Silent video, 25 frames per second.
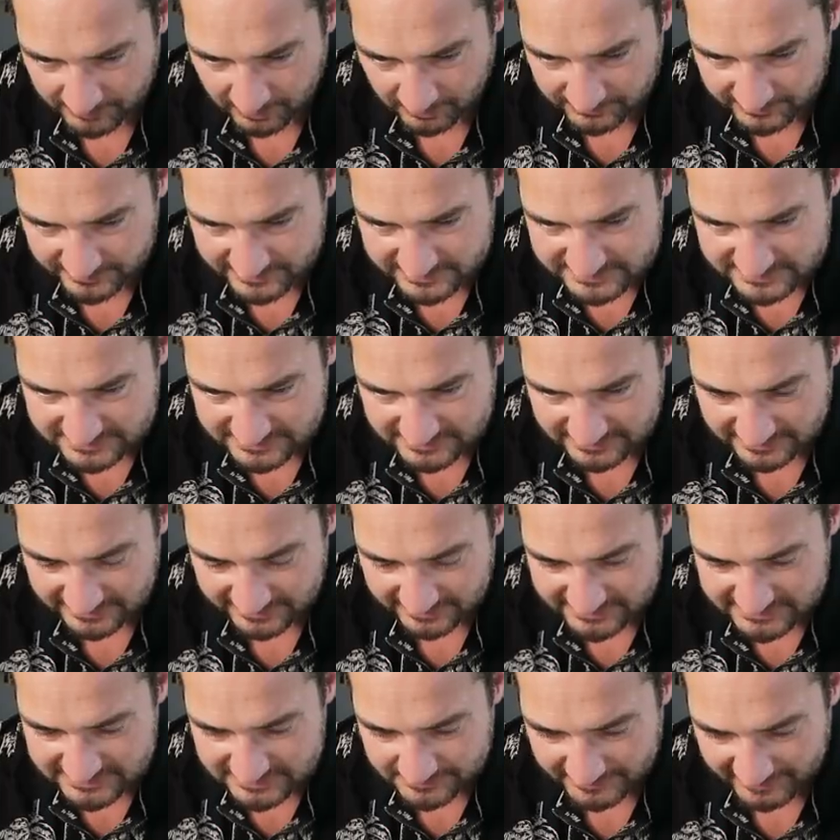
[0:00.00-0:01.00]
to be honest,
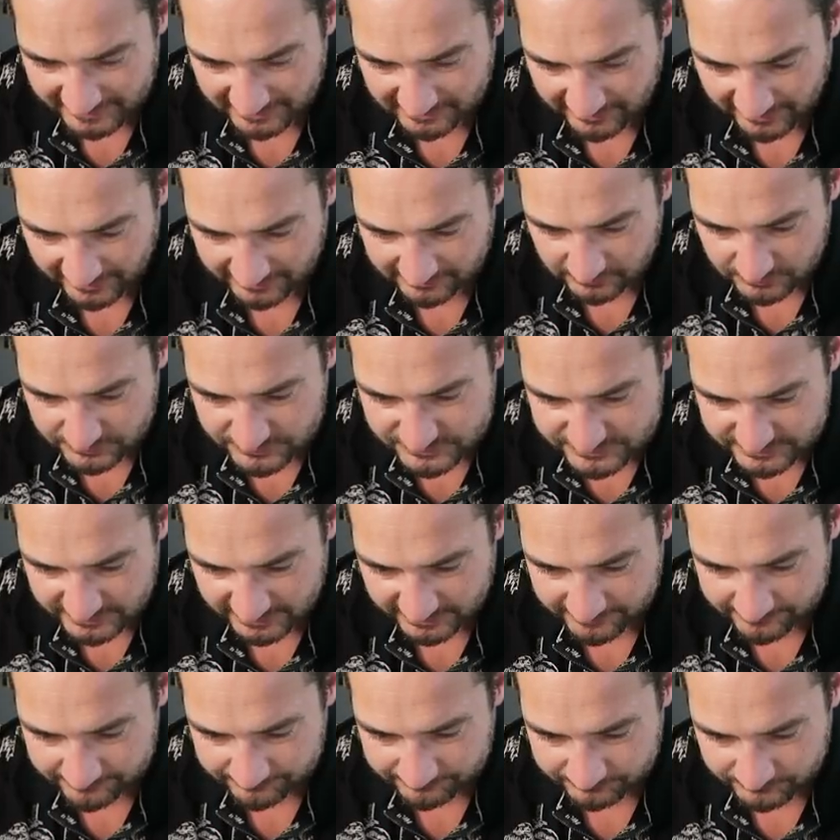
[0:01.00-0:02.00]
it's a bit
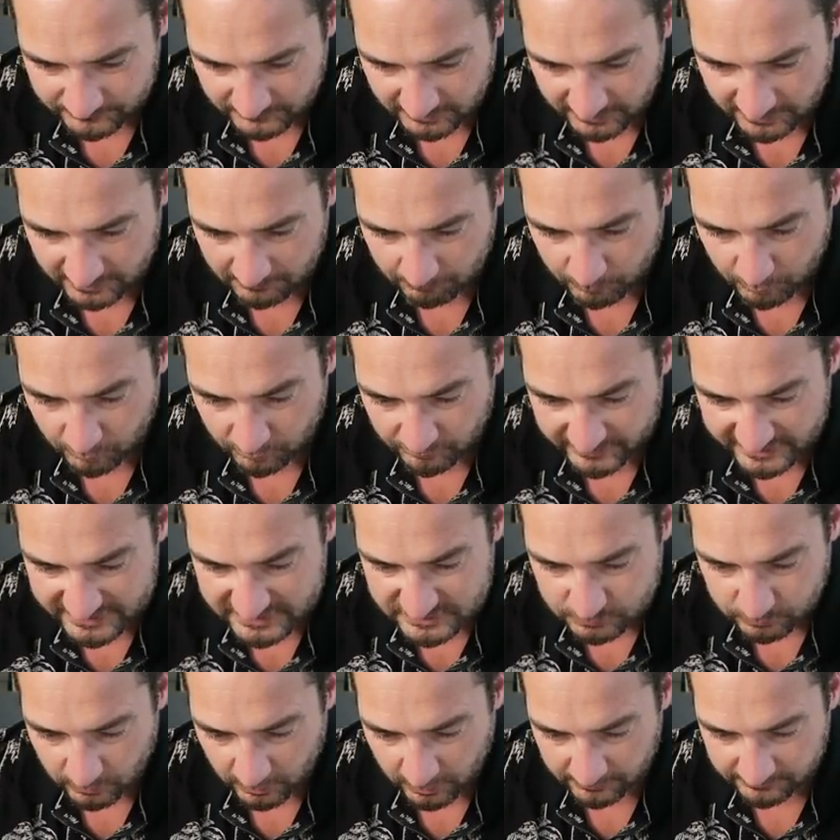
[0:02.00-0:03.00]
lackluster. But
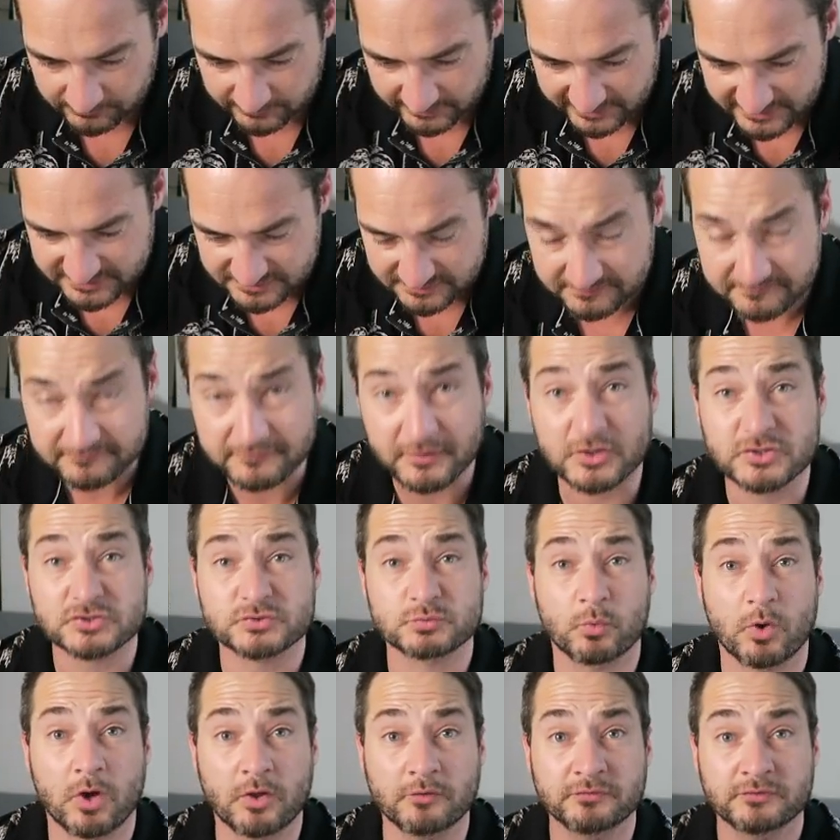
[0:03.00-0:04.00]
this one is the
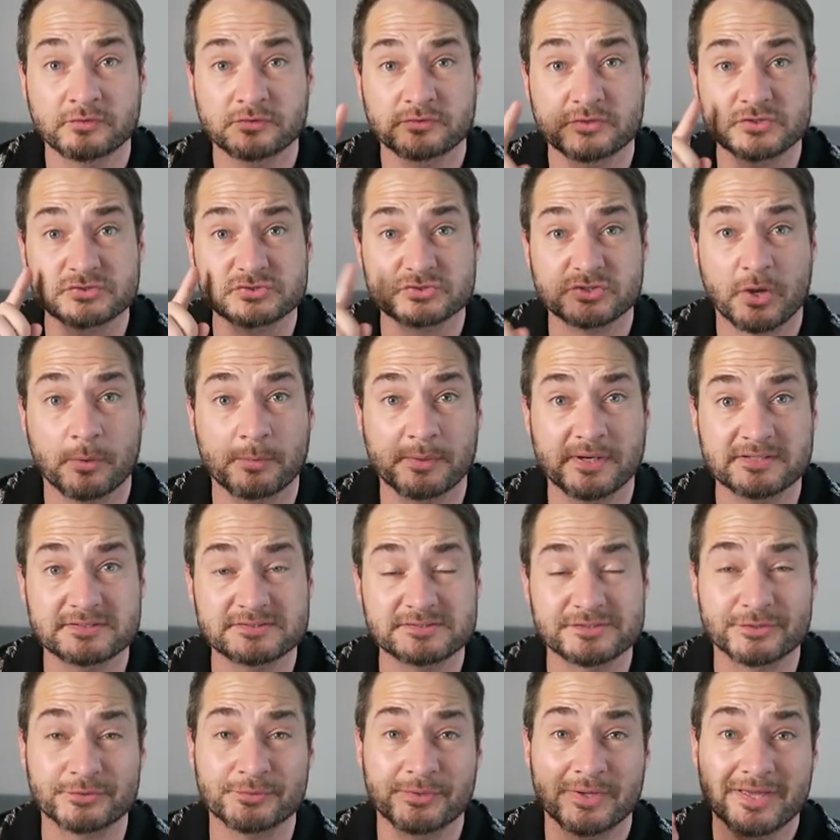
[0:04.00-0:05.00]
first one that's going
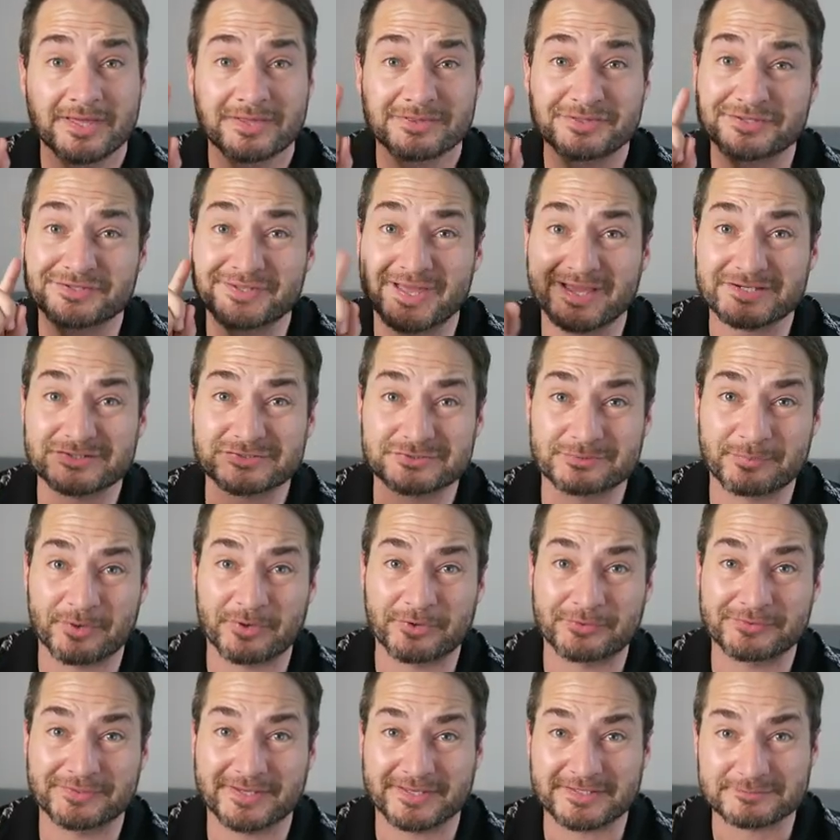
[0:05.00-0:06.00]
into the National
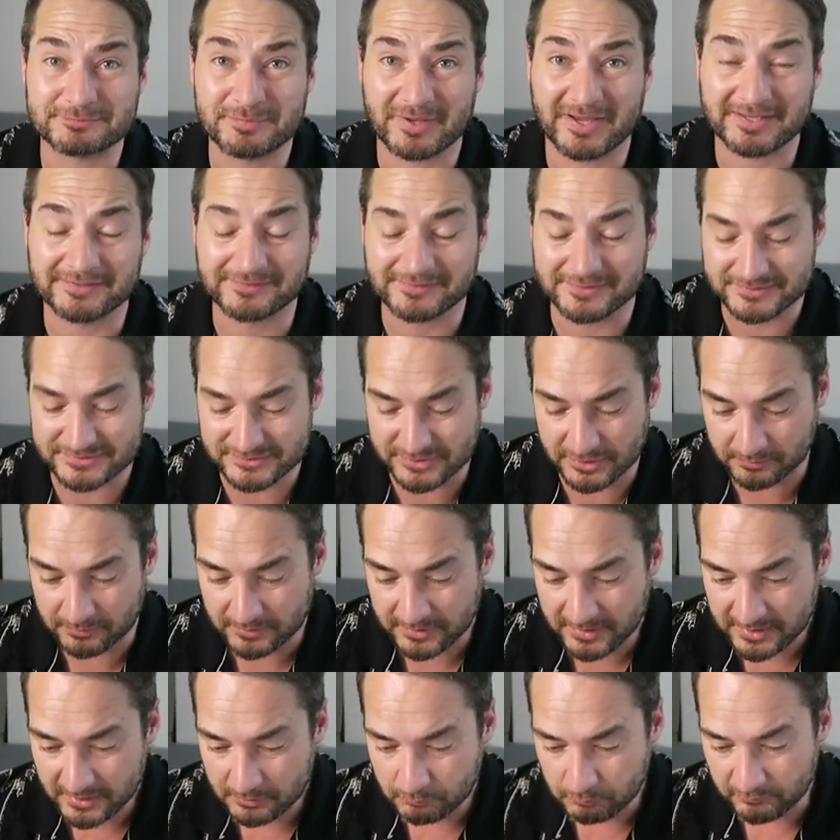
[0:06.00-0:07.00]
Pokedex binder. So
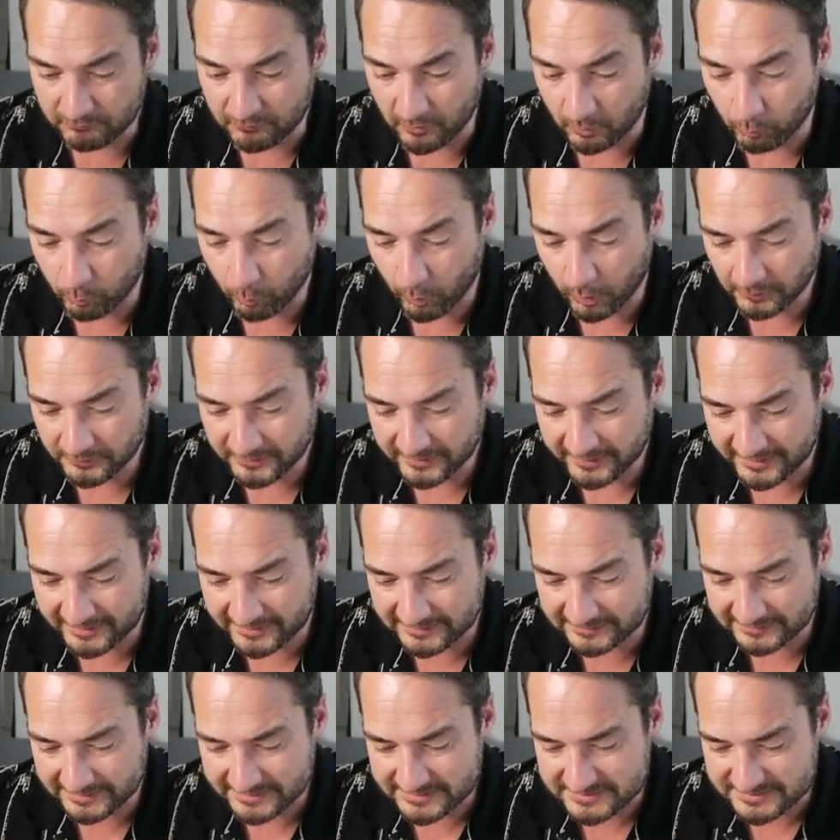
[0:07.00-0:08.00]
we've got one hit
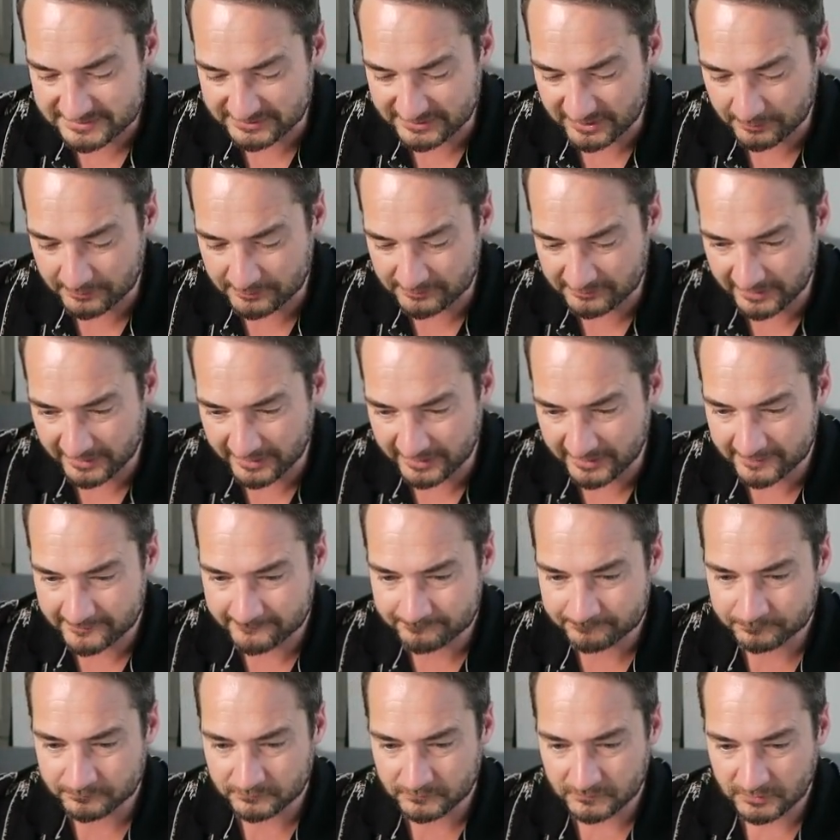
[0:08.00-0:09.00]
at least to go in there.
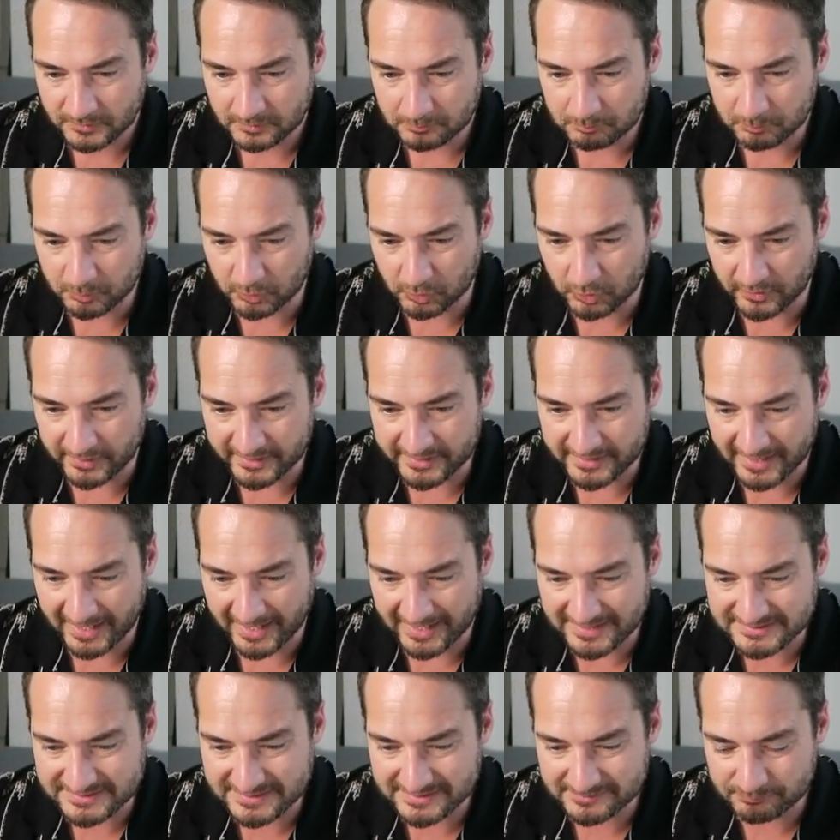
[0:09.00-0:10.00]
But
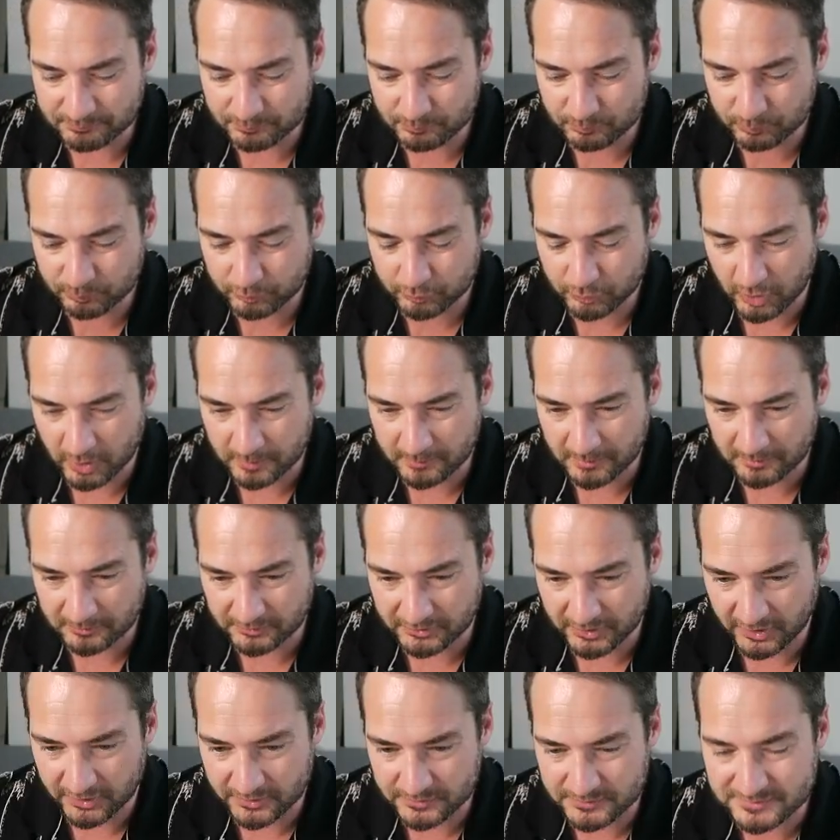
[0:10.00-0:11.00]
as a promo
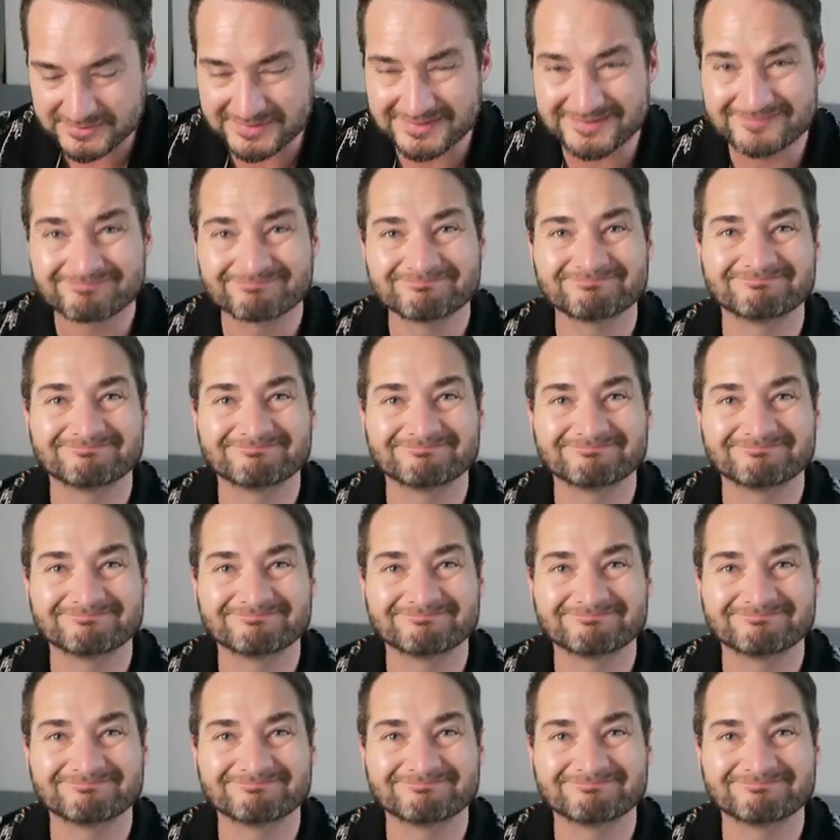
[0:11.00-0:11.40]
goes,